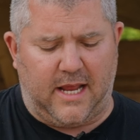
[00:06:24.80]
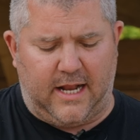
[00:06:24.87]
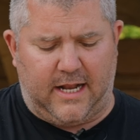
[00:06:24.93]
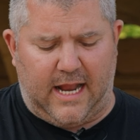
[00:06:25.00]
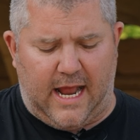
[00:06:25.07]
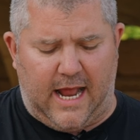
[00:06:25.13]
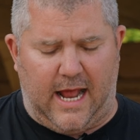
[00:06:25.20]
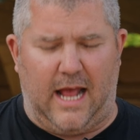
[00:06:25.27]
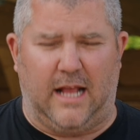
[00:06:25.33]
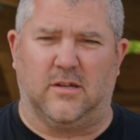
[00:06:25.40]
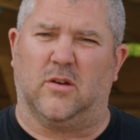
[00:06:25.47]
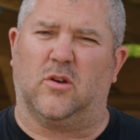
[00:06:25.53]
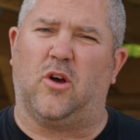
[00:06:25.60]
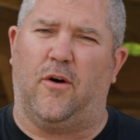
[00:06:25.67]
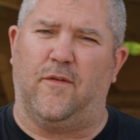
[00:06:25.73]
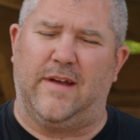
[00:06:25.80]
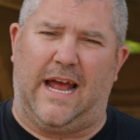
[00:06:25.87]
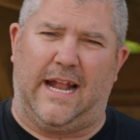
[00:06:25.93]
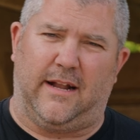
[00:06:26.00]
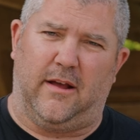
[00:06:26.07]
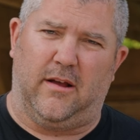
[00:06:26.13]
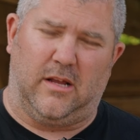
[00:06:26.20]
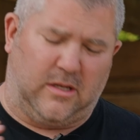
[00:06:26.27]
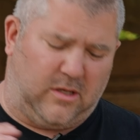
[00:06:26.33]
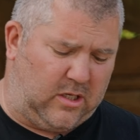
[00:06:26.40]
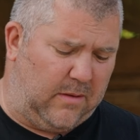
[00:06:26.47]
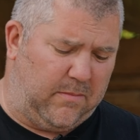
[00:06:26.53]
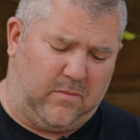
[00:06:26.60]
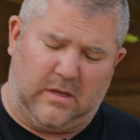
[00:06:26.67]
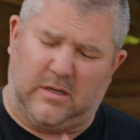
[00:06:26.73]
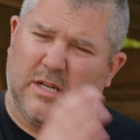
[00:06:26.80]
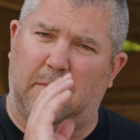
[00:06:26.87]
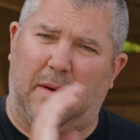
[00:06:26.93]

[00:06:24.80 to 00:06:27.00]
in there and some coriander and some